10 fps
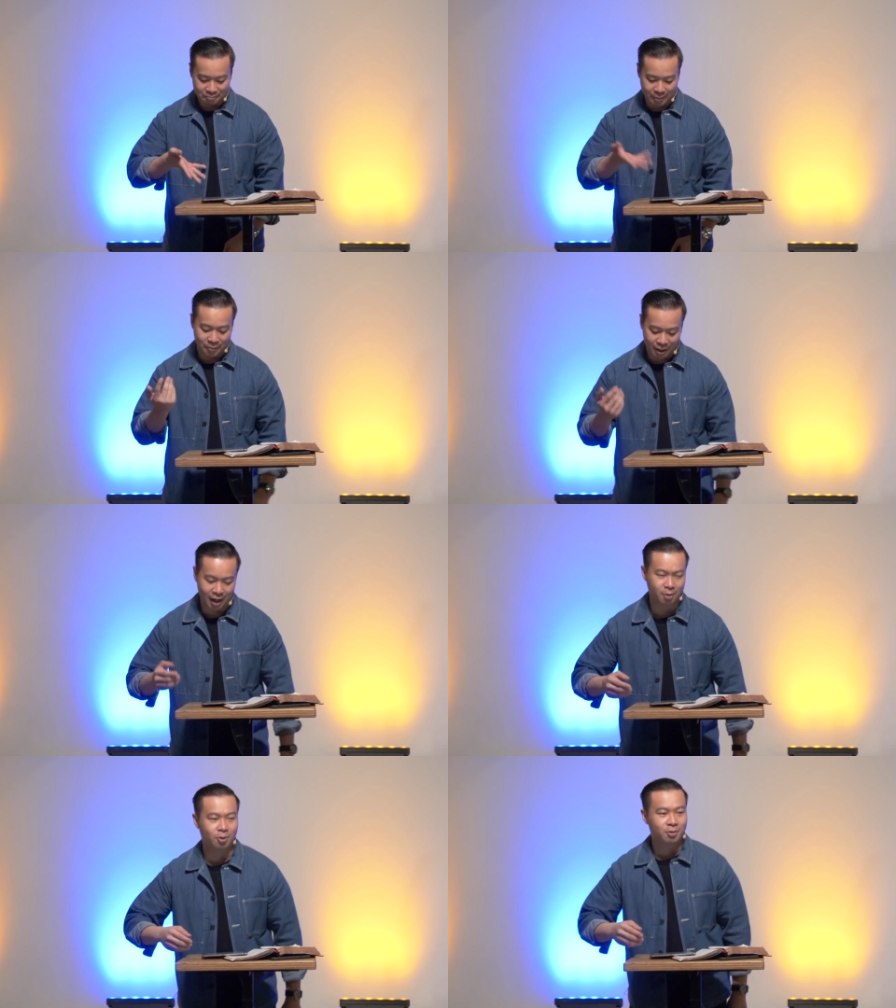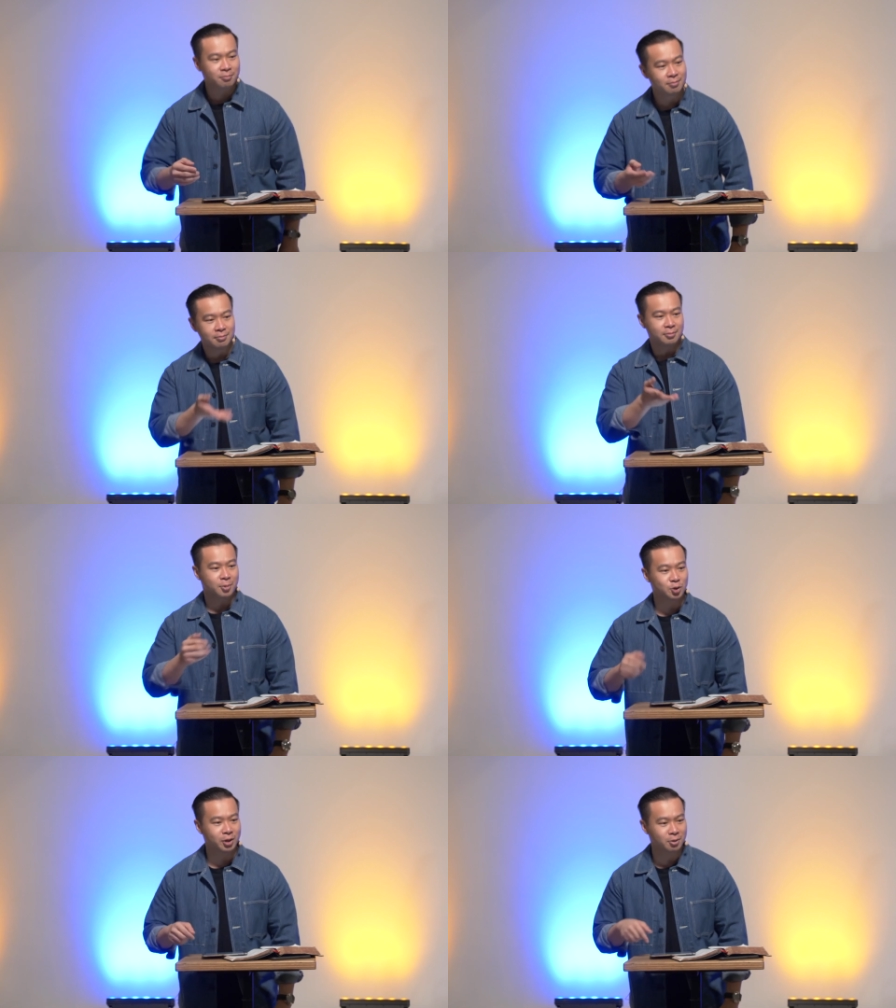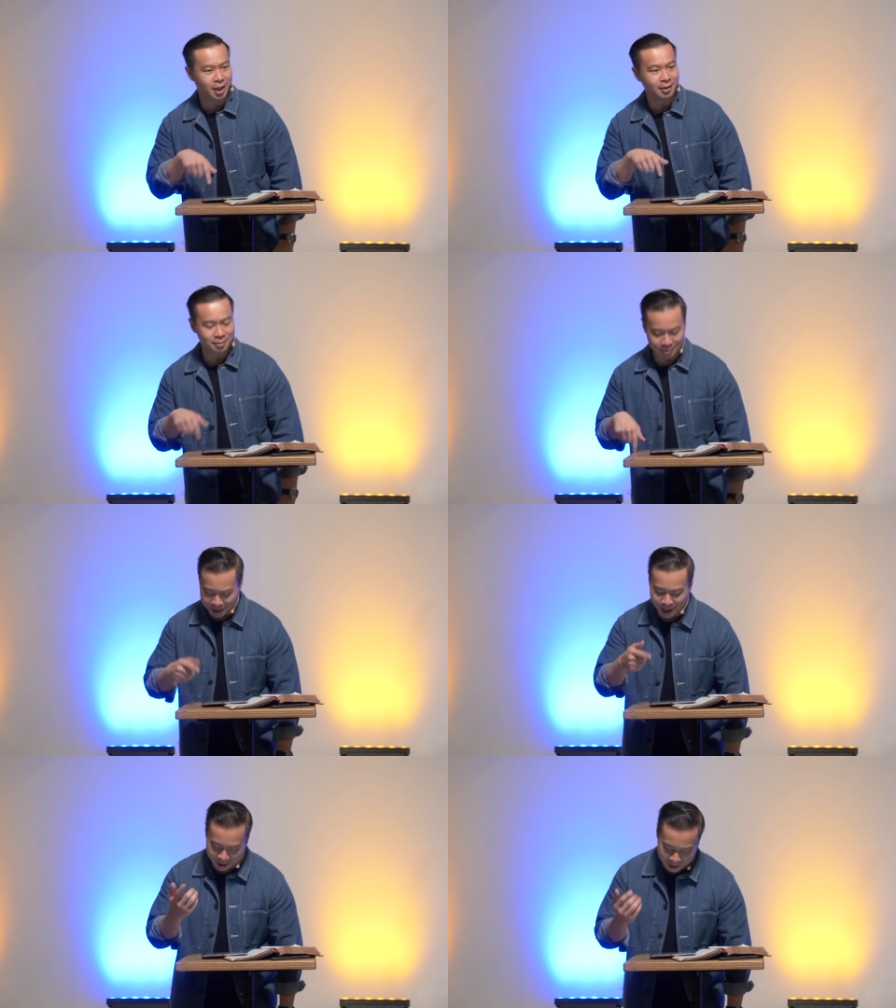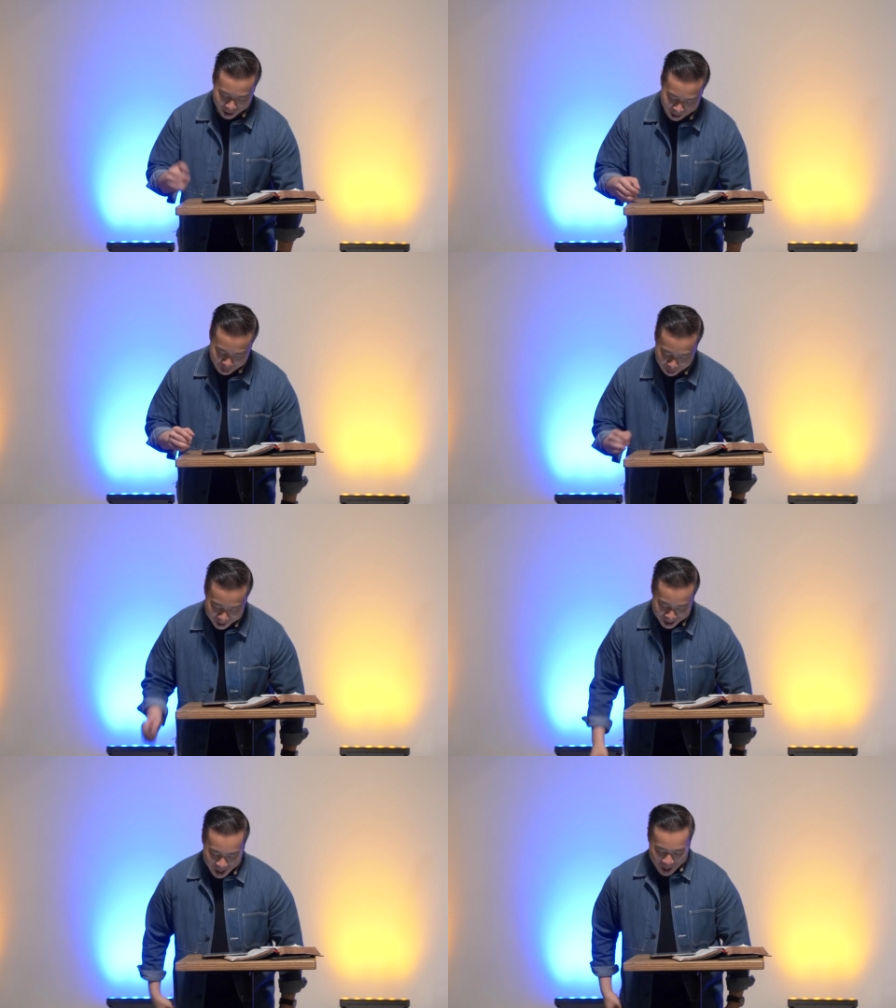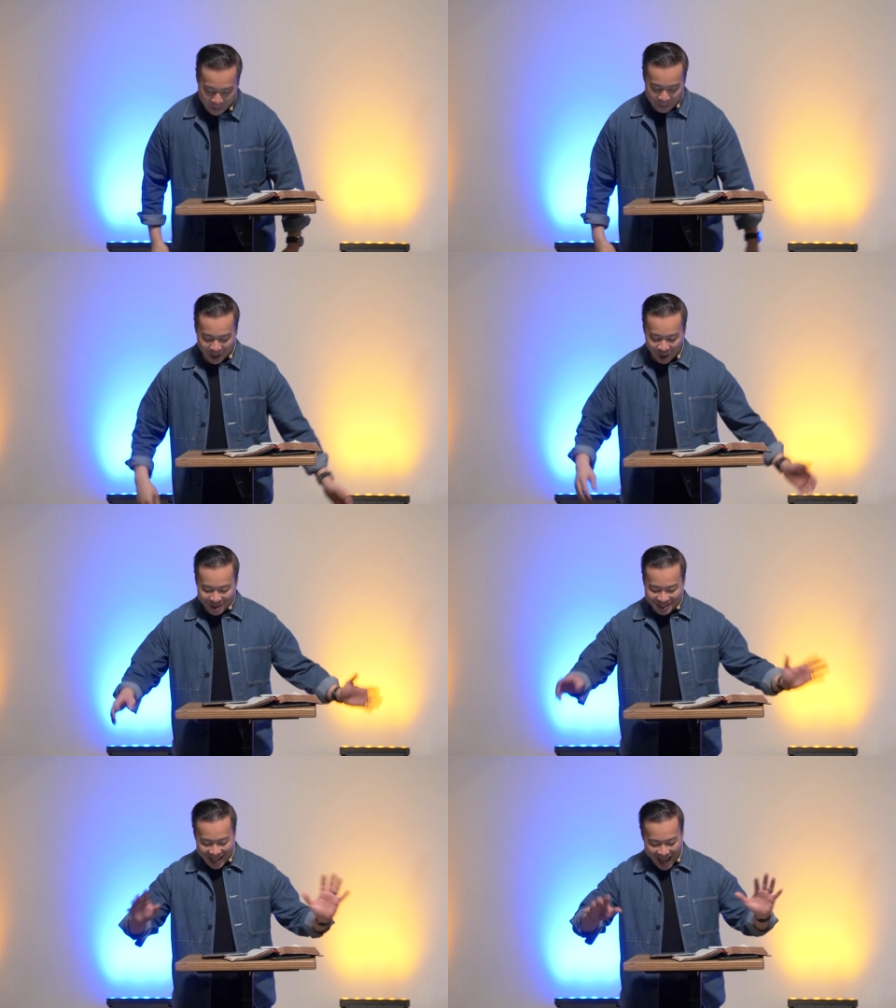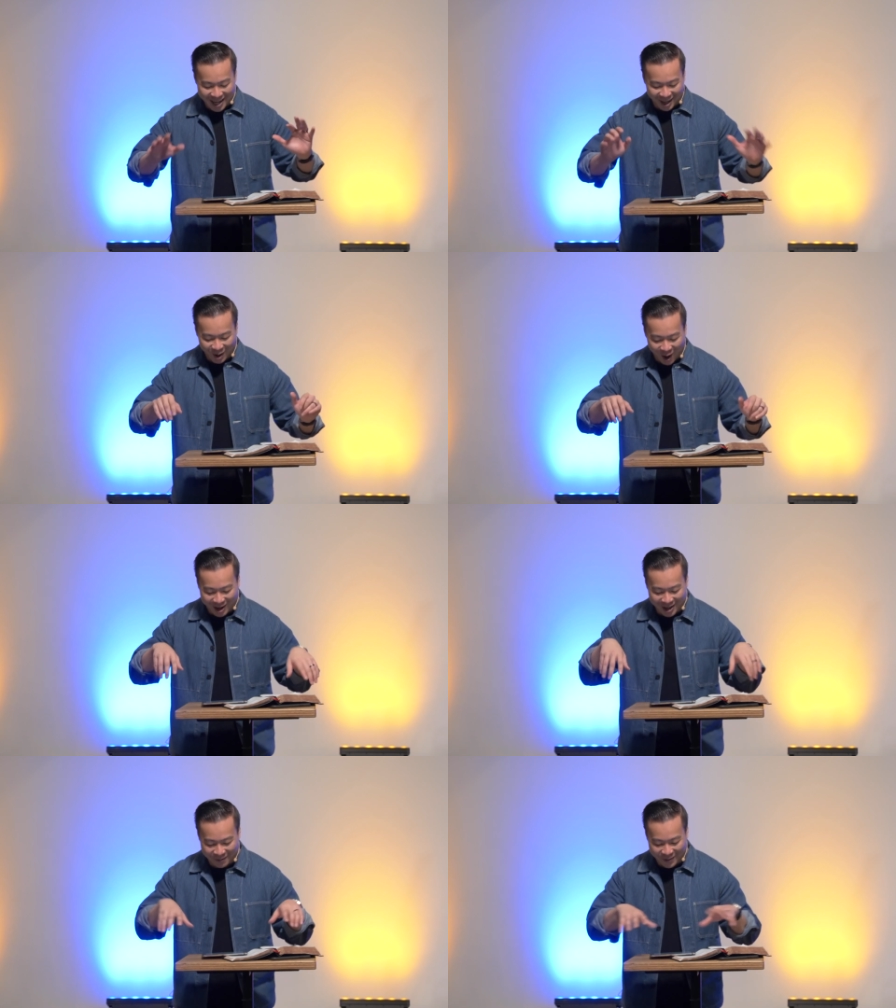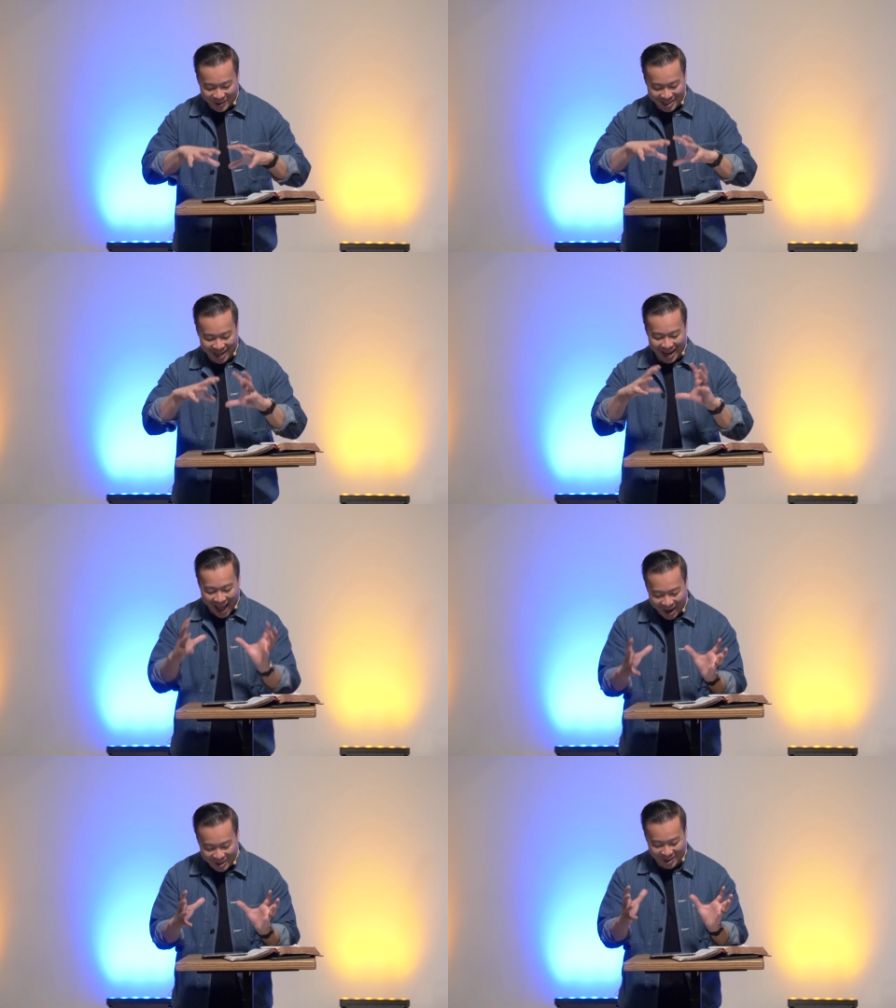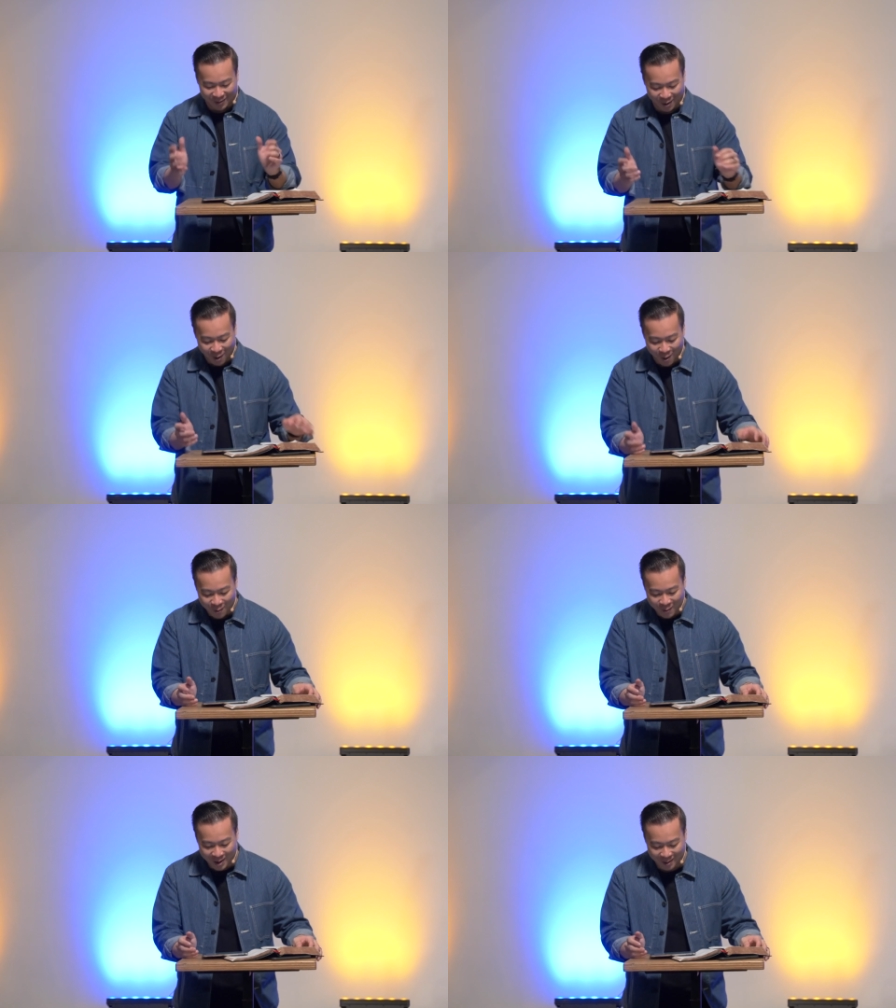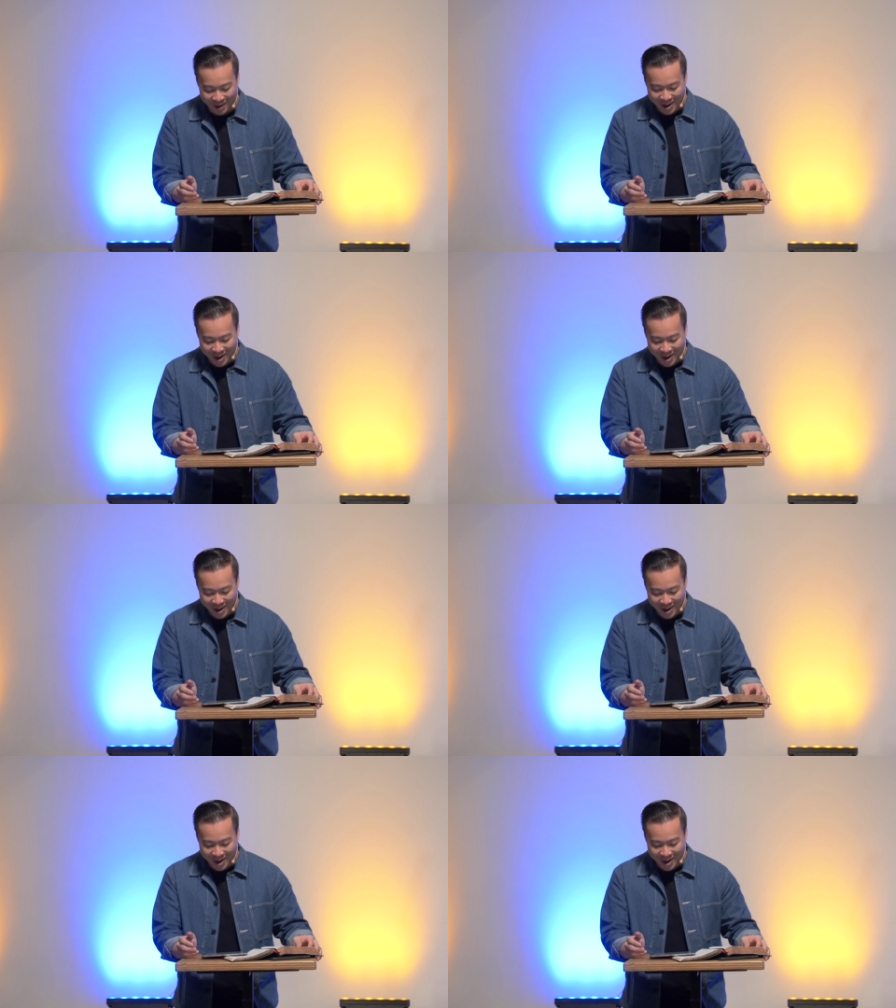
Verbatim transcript: Maybe, I don't know. Eugene, you think? Yeah, I think so. Because there the Lord confused the language of the whole world.